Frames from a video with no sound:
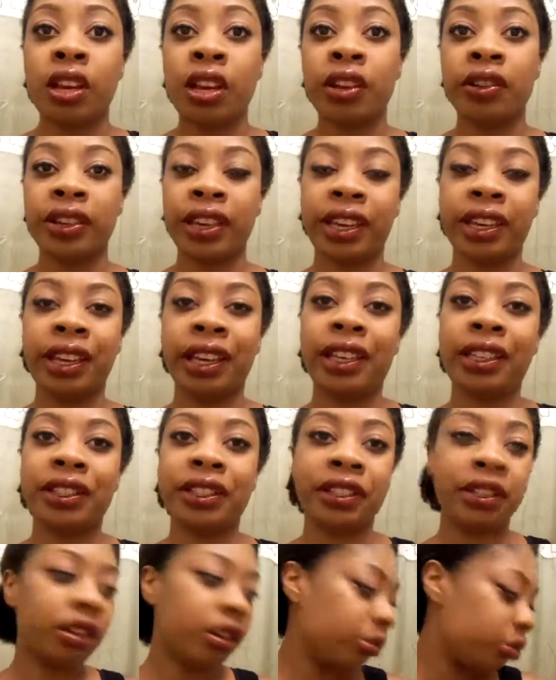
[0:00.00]
Okay
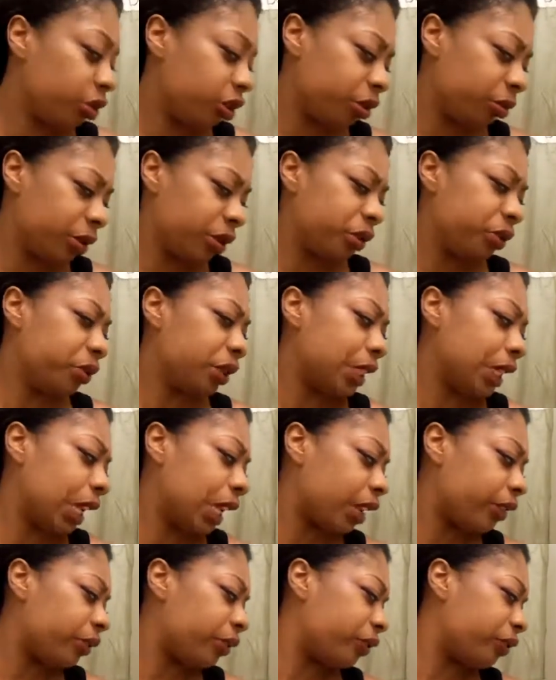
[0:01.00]
guys, so I'm going to be doing
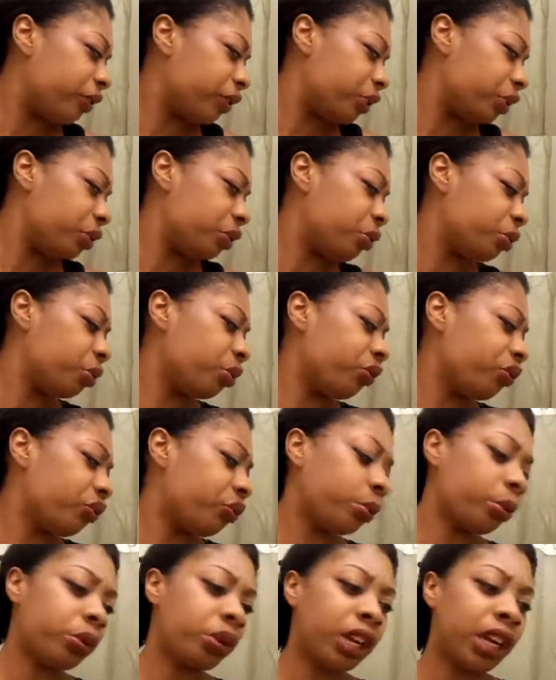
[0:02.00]
a review
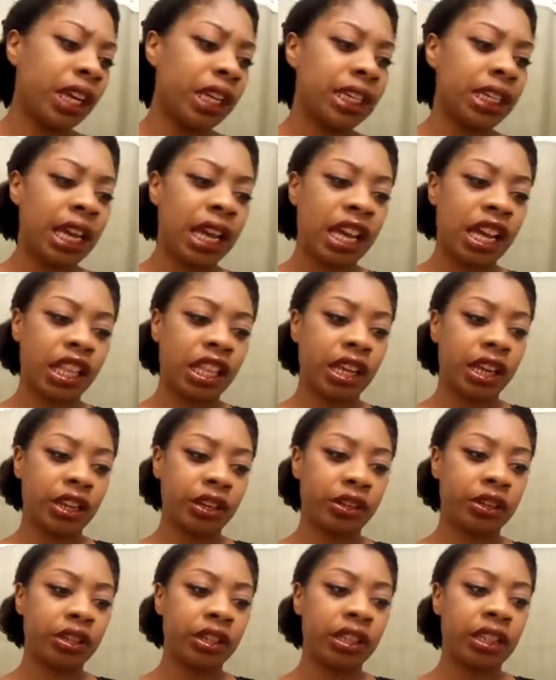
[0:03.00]
for an
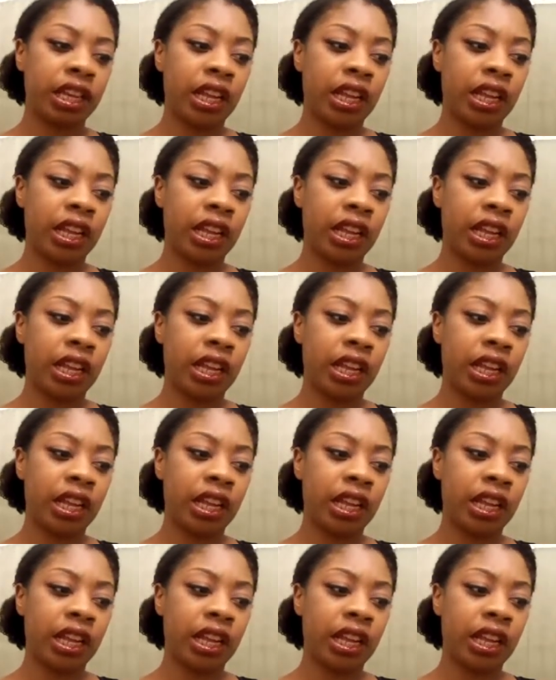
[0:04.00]
eyeliner.